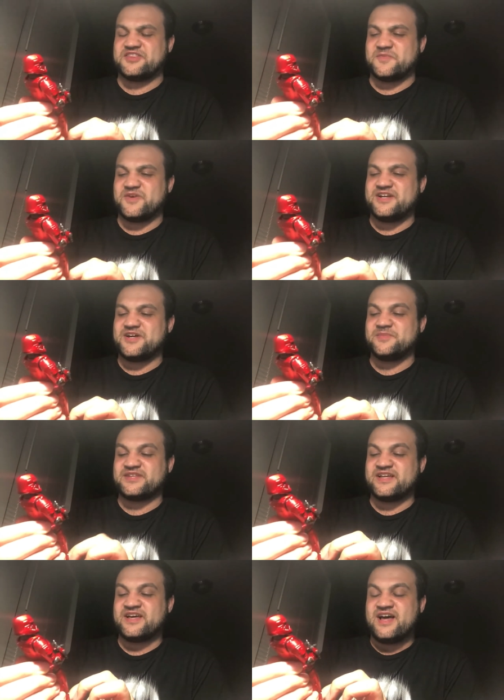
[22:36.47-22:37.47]
them right now, but
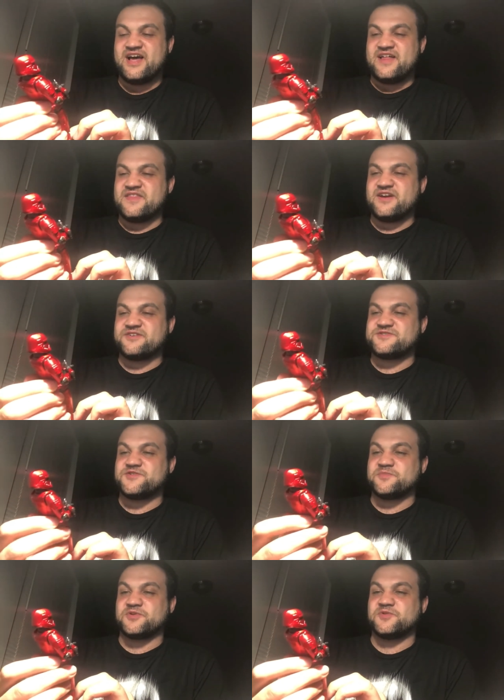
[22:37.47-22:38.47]
they they are
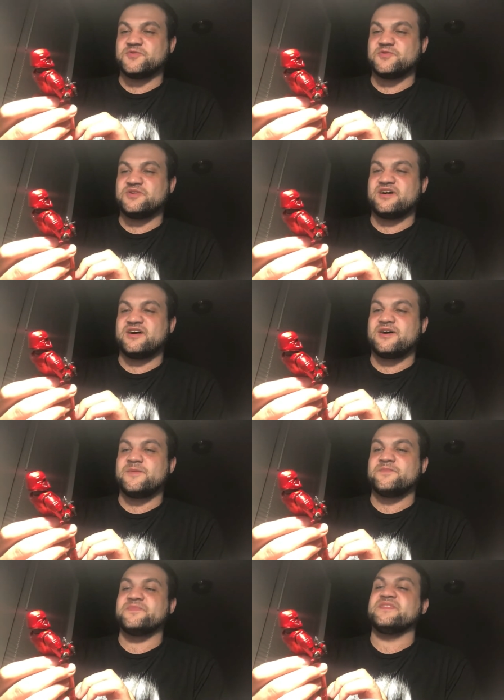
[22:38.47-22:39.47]
super cool.
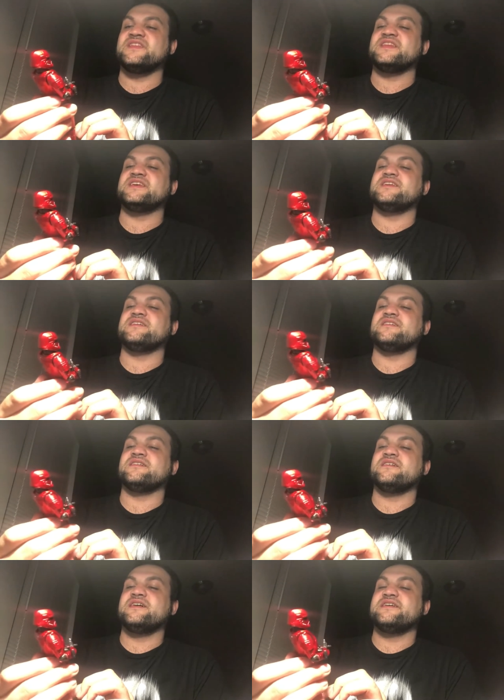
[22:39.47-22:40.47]
Um,
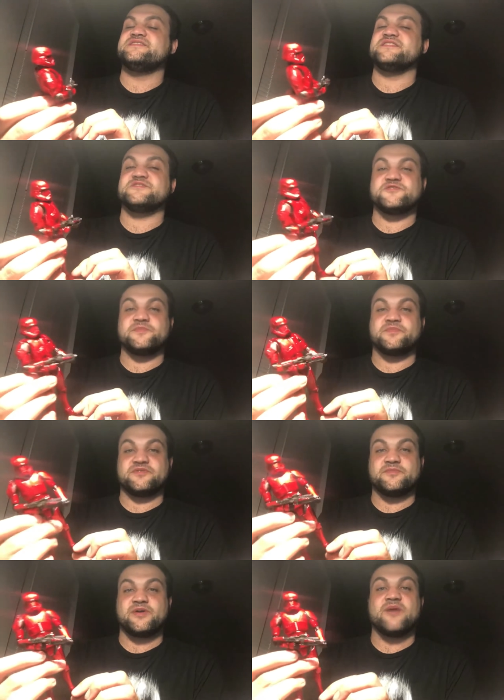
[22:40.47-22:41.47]
the Sith
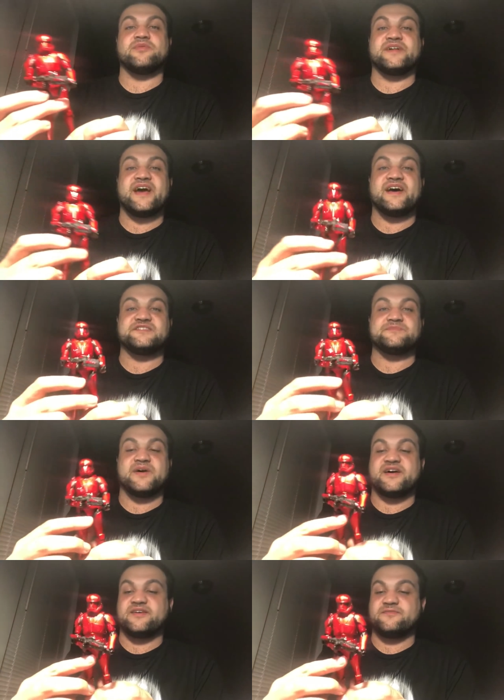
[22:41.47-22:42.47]
Trooper probably has
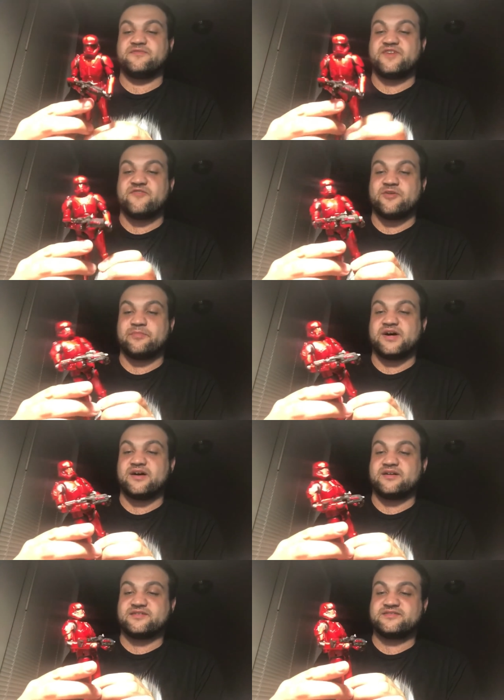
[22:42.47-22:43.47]
my favorite
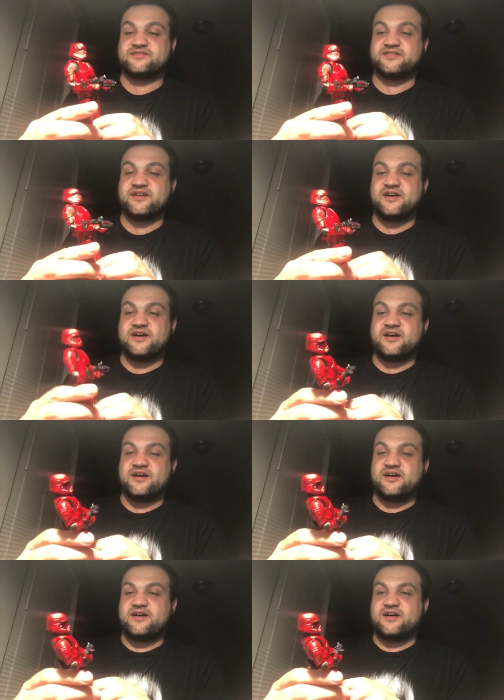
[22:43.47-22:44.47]
box.
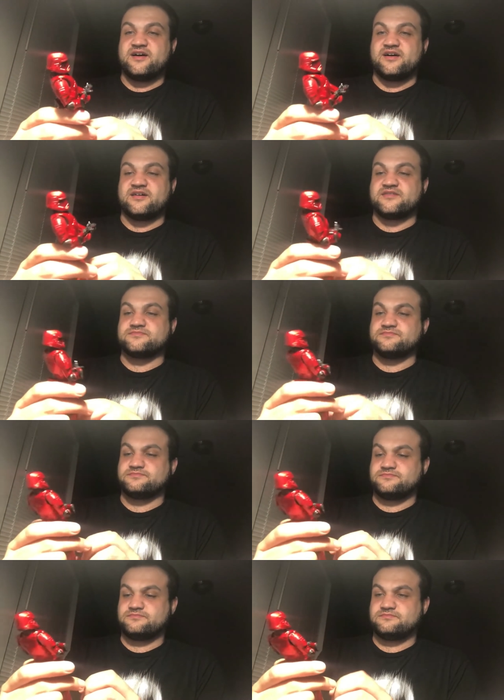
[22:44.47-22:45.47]
Um,